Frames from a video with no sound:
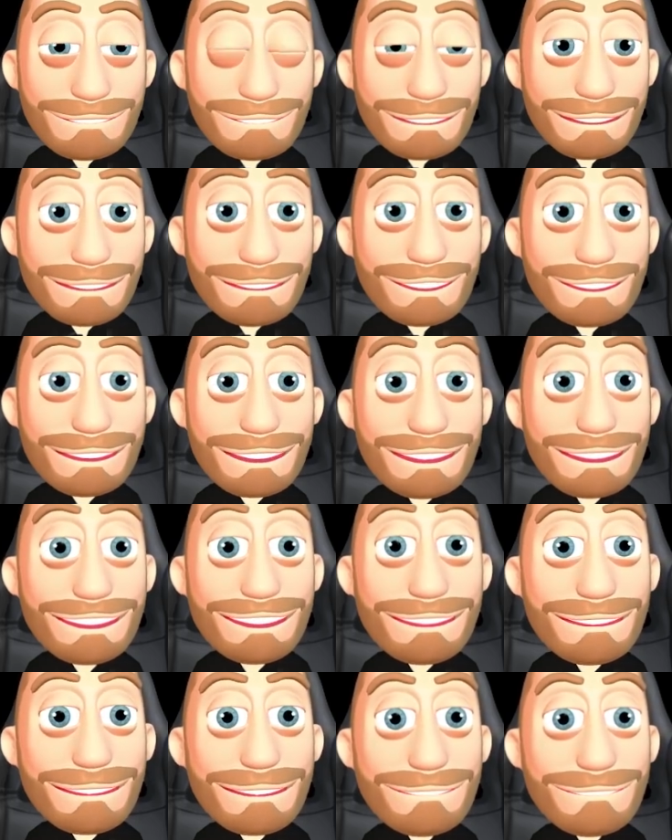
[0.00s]
just
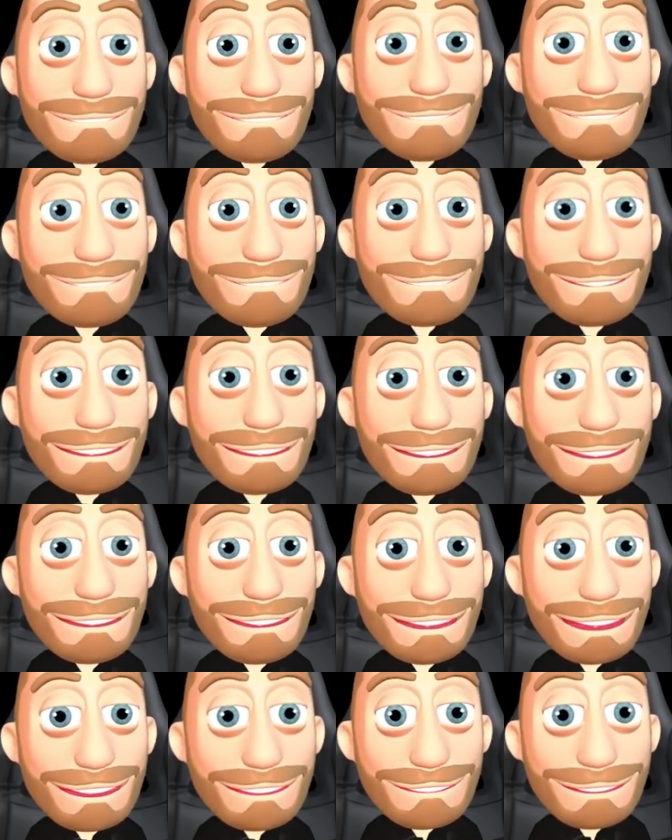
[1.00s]

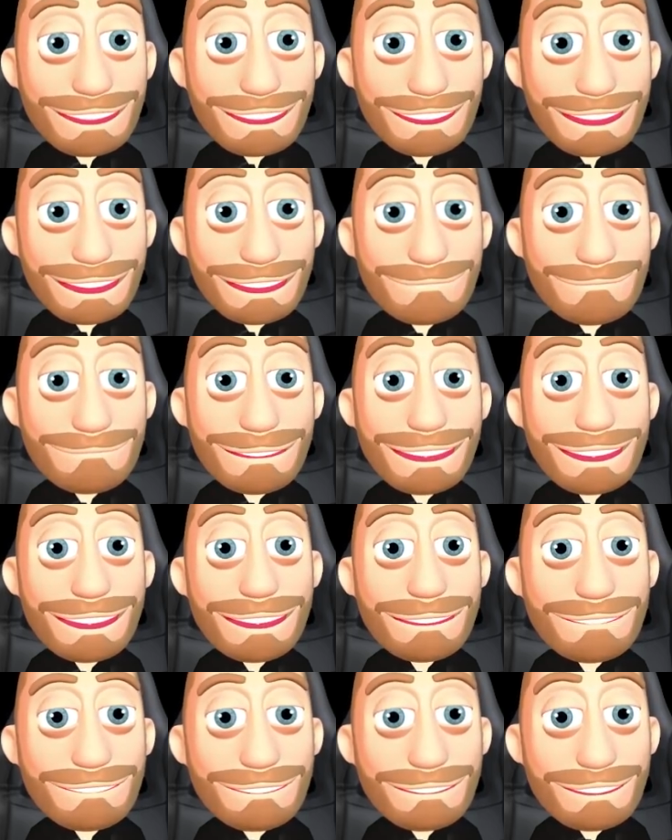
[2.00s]
getting the
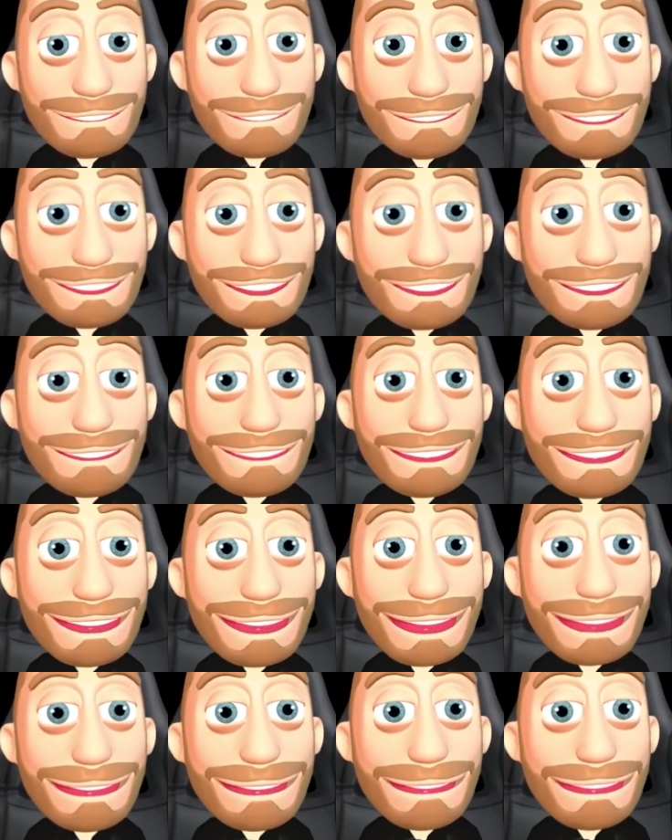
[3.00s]
experience
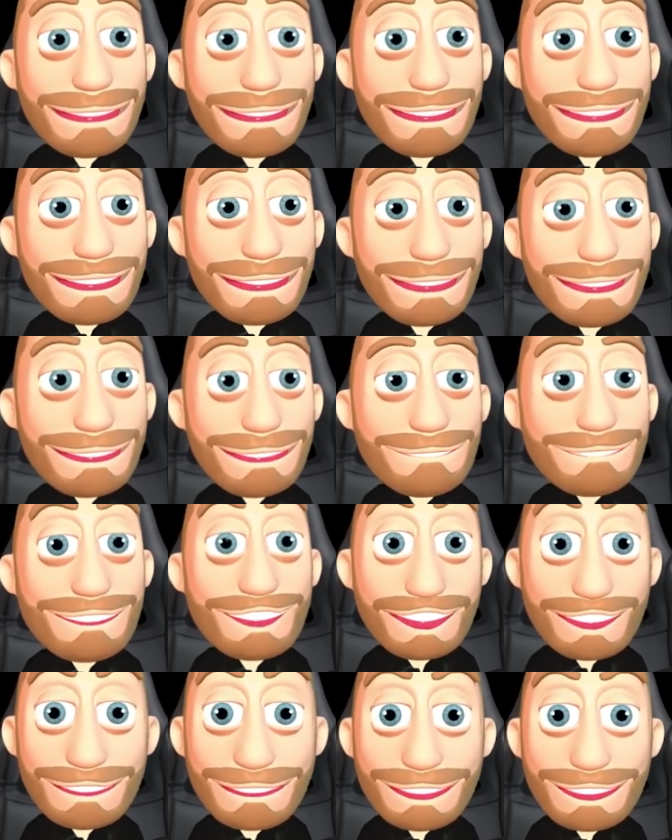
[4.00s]
and the
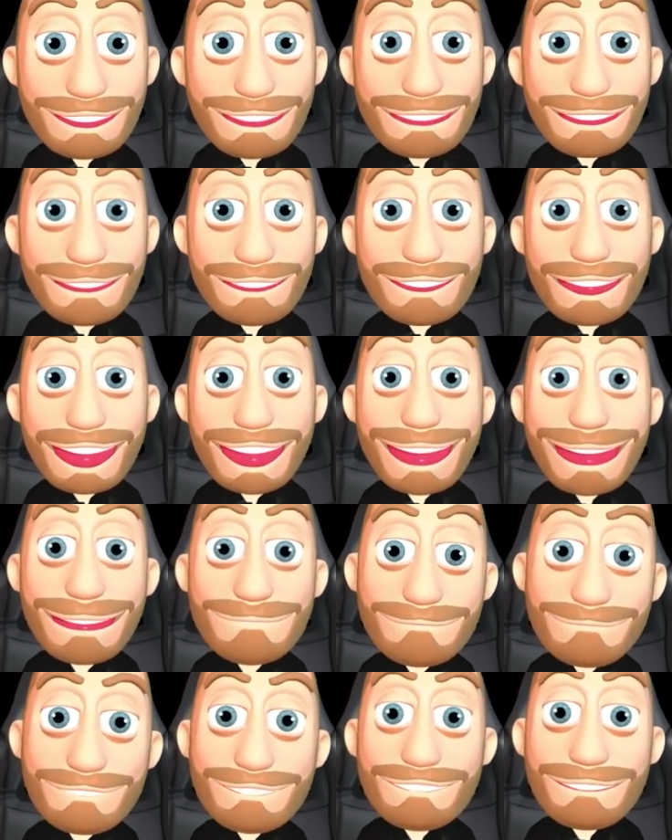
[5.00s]
voice of
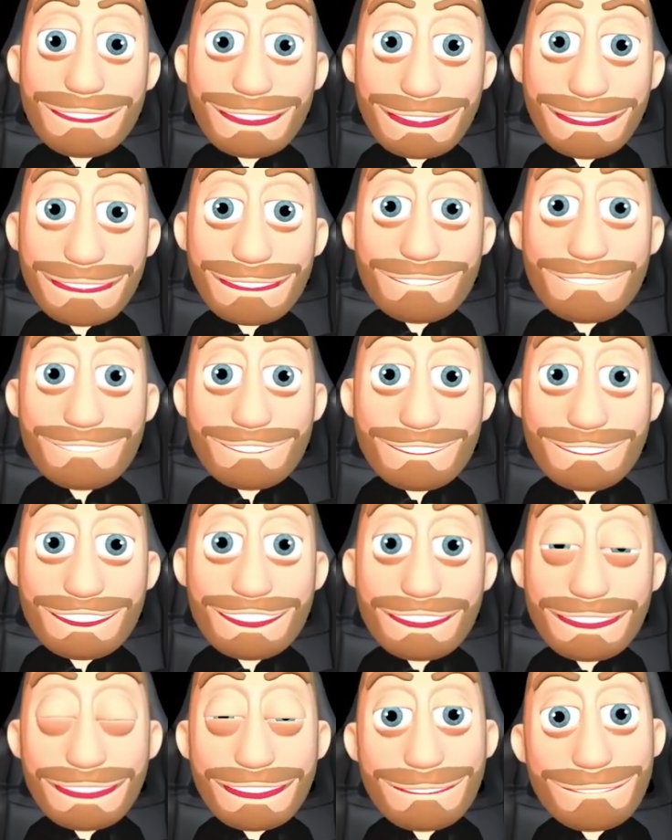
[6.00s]
every type of person
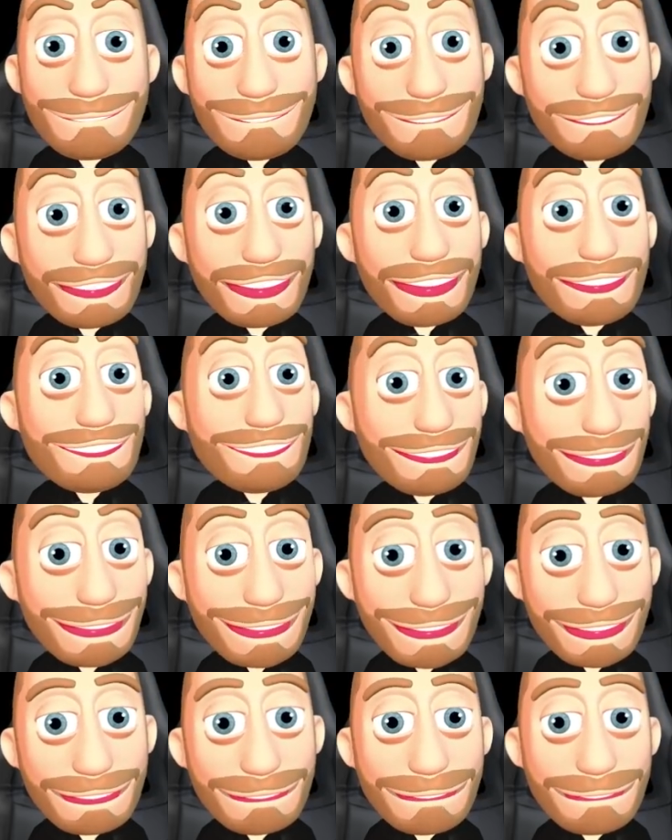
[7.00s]
and not just an
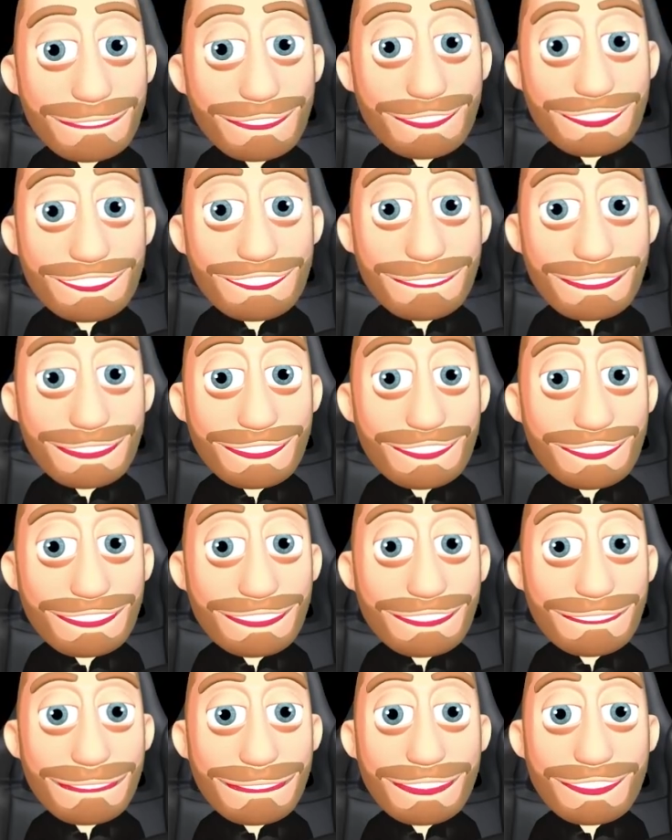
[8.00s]
echo chamber like
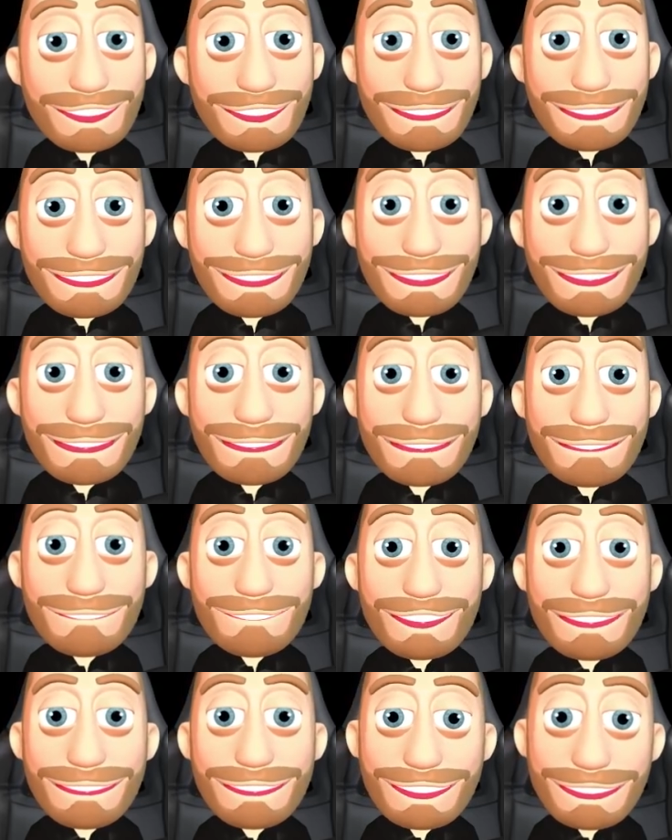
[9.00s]
we
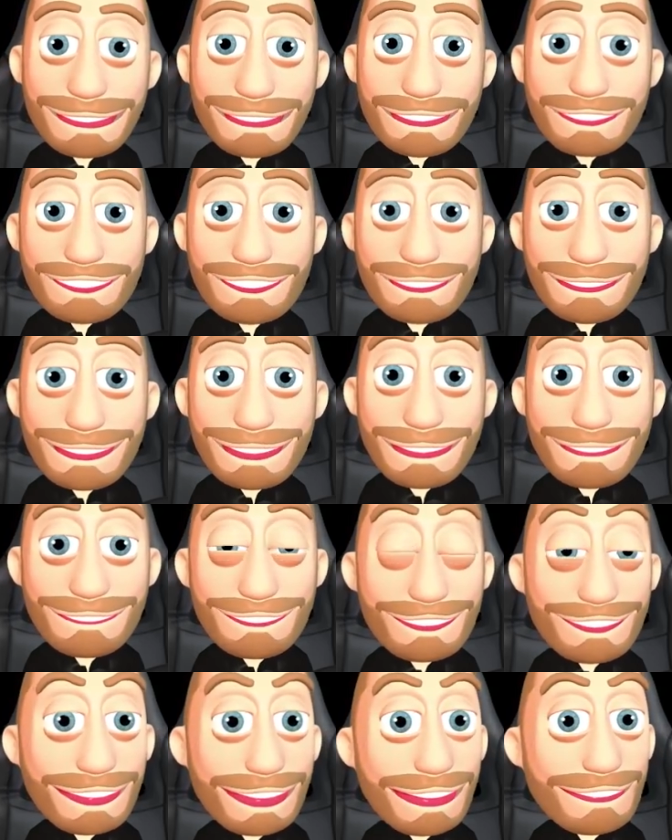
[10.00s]
potentially could have.
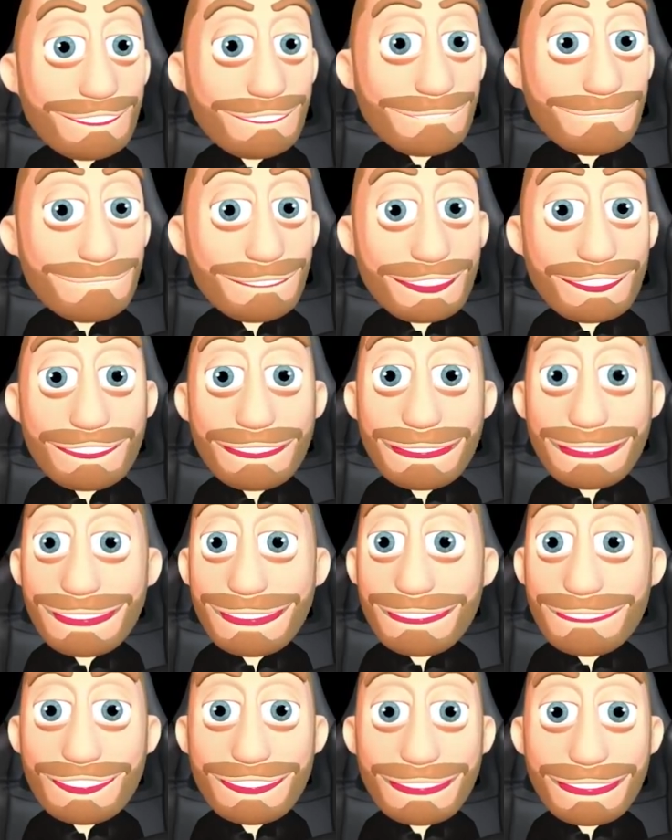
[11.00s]
we could have a lot of
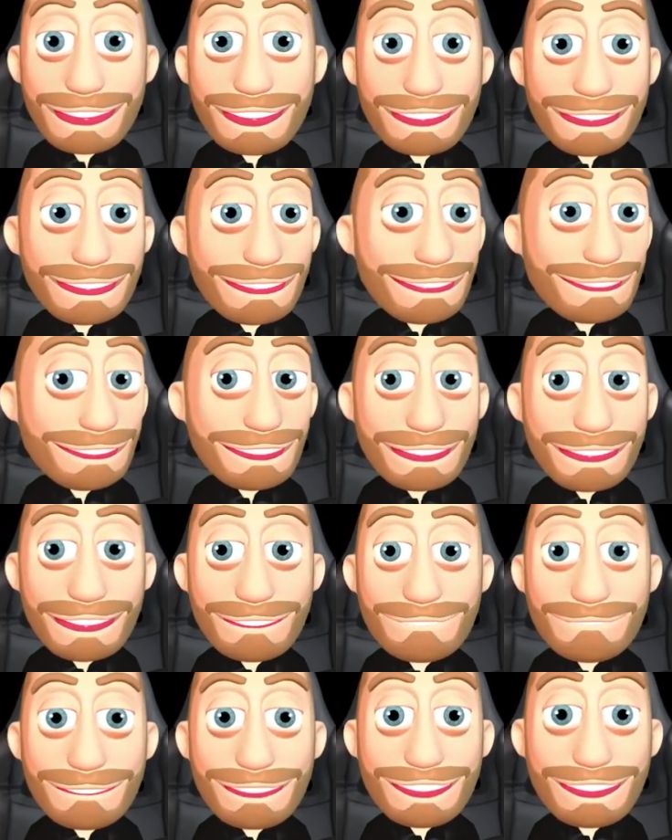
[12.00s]
people that
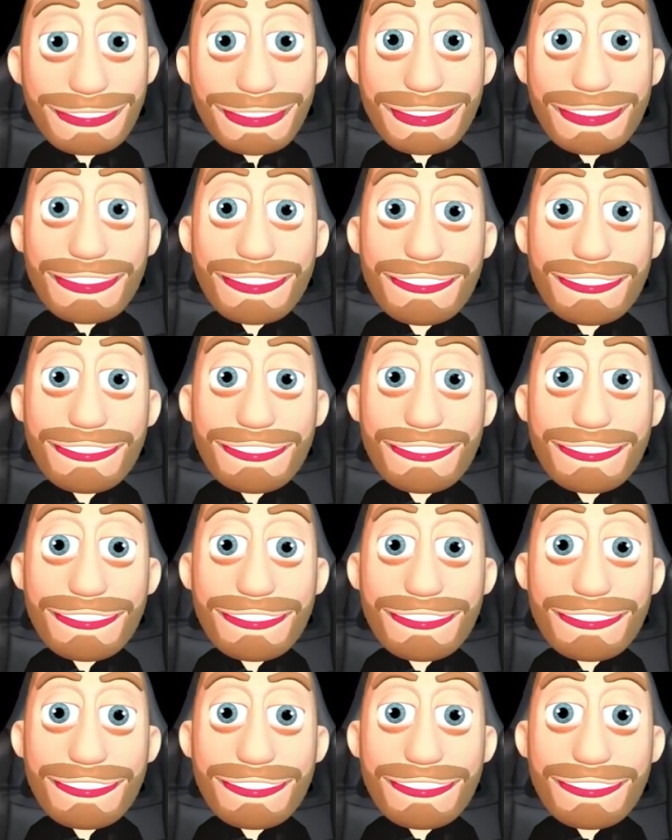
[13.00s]
celebrate all of